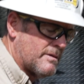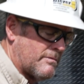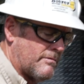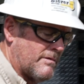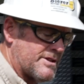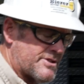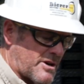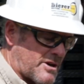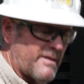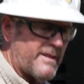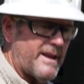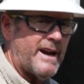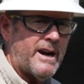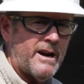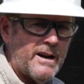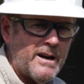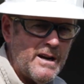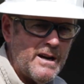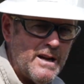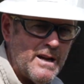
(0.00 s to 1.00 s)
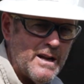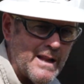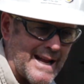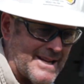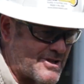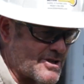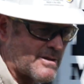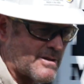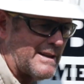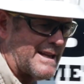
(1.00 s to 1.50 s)
which are there,
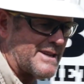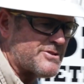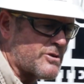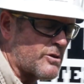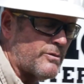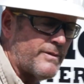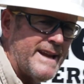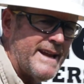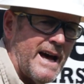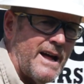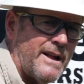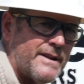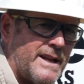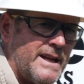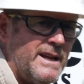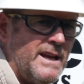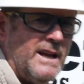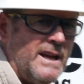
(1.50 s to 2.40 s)
that's your electrical reality.